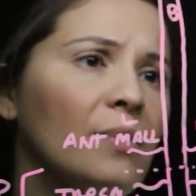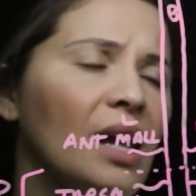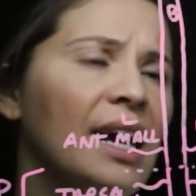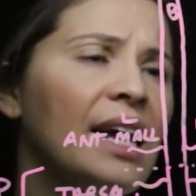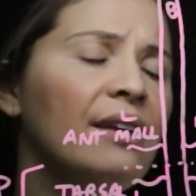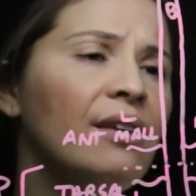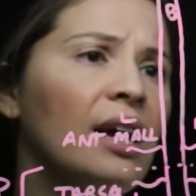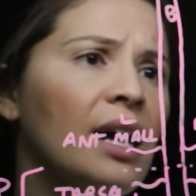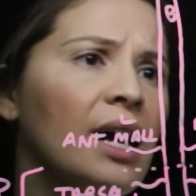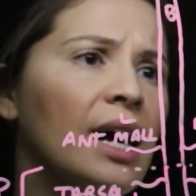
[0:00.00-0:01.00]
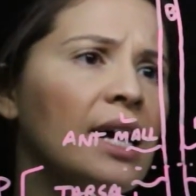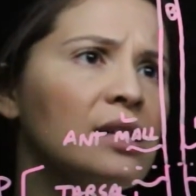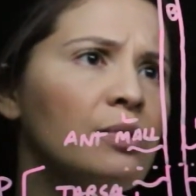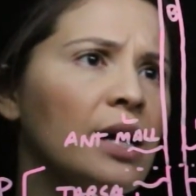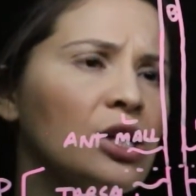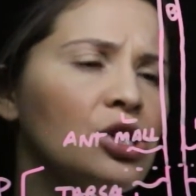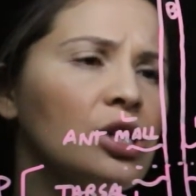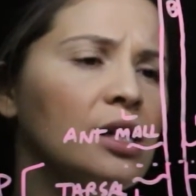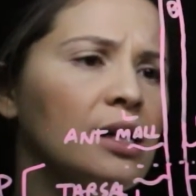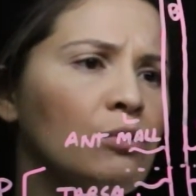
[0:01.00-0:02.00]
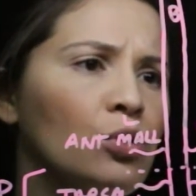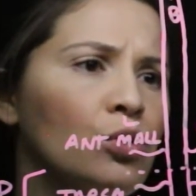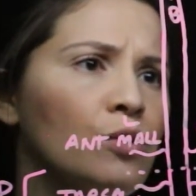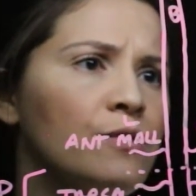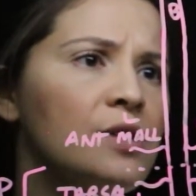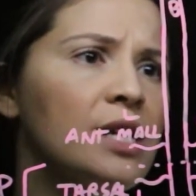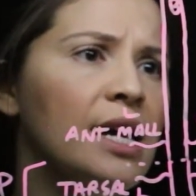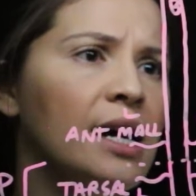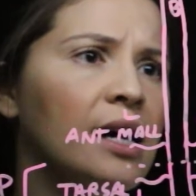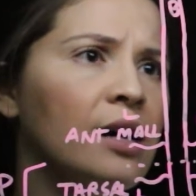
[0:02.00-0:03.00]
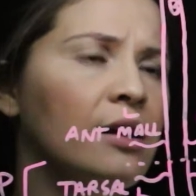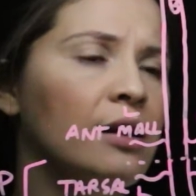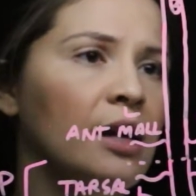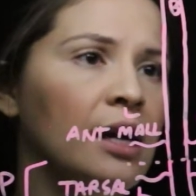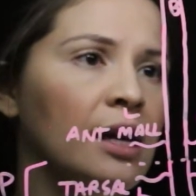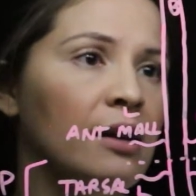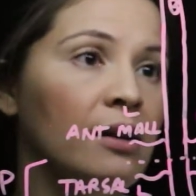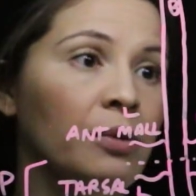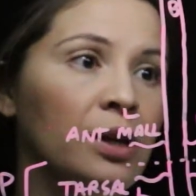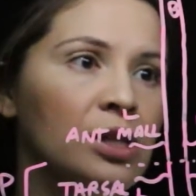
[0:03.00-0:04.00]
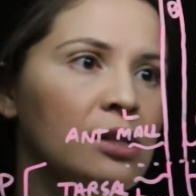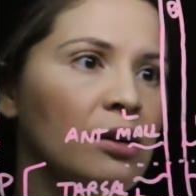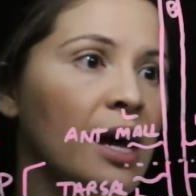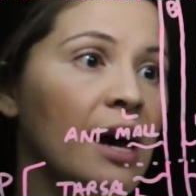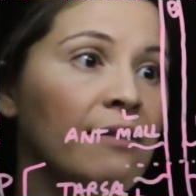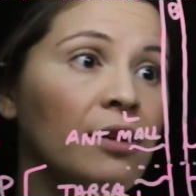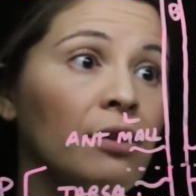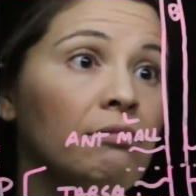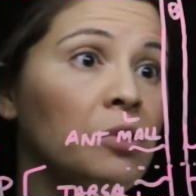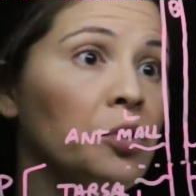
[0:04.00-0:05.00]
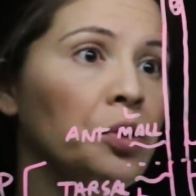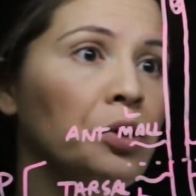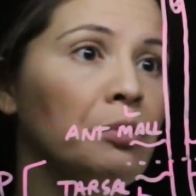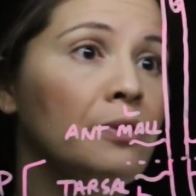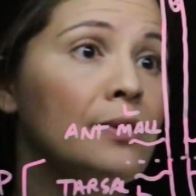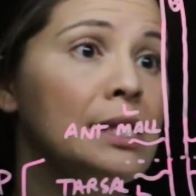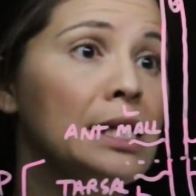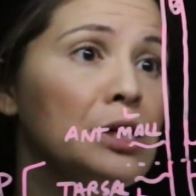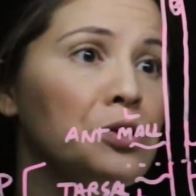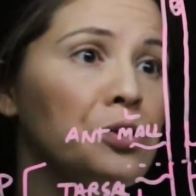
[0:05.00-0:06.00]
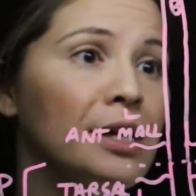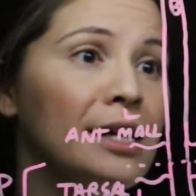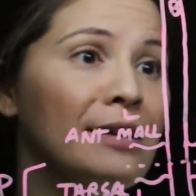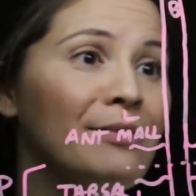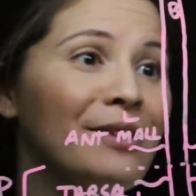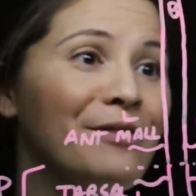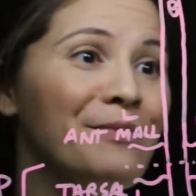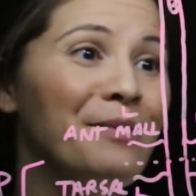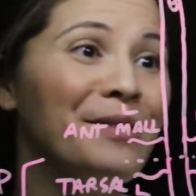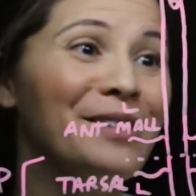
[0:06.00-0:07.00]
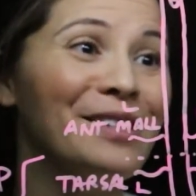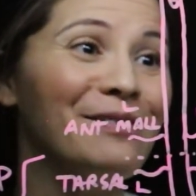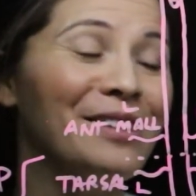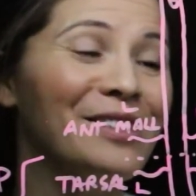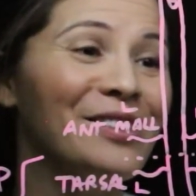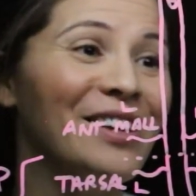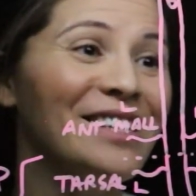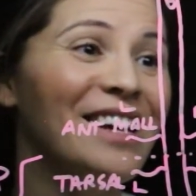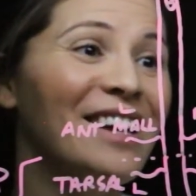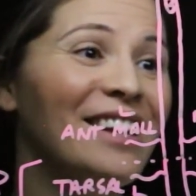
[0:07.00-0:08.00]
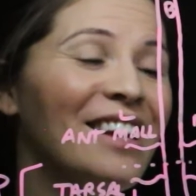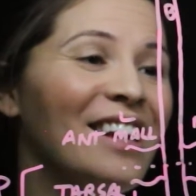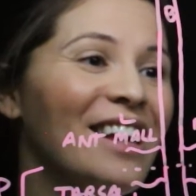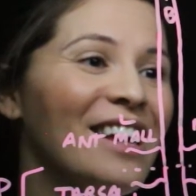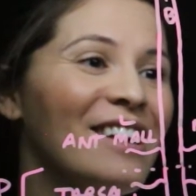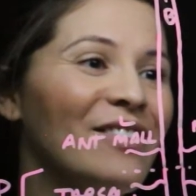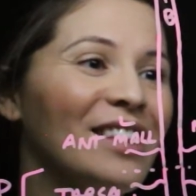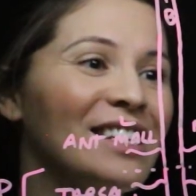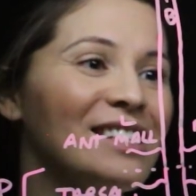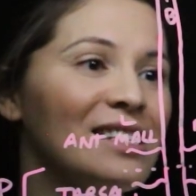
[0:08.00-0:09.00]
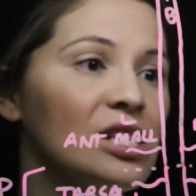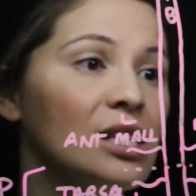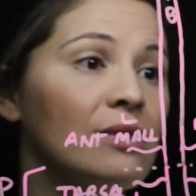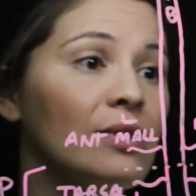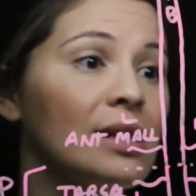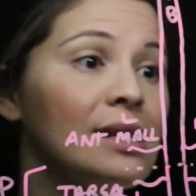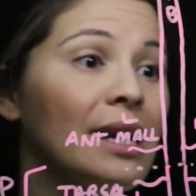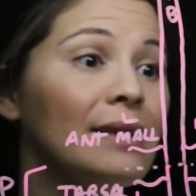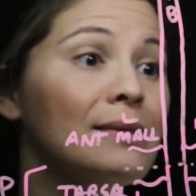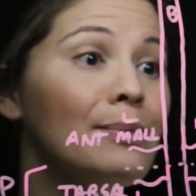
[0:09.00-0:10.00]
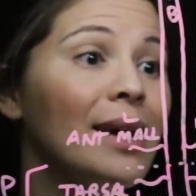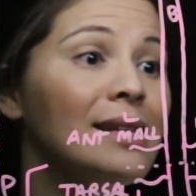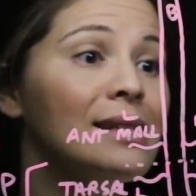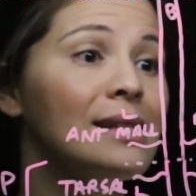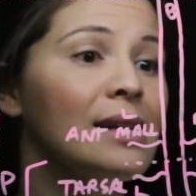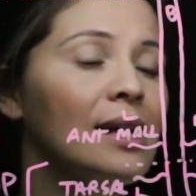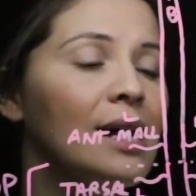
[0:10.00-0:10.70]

And as we actually move down, and we're just going to have to do a little bit of a detour here, but remember it just runs straight down, but this is just for the sake of space.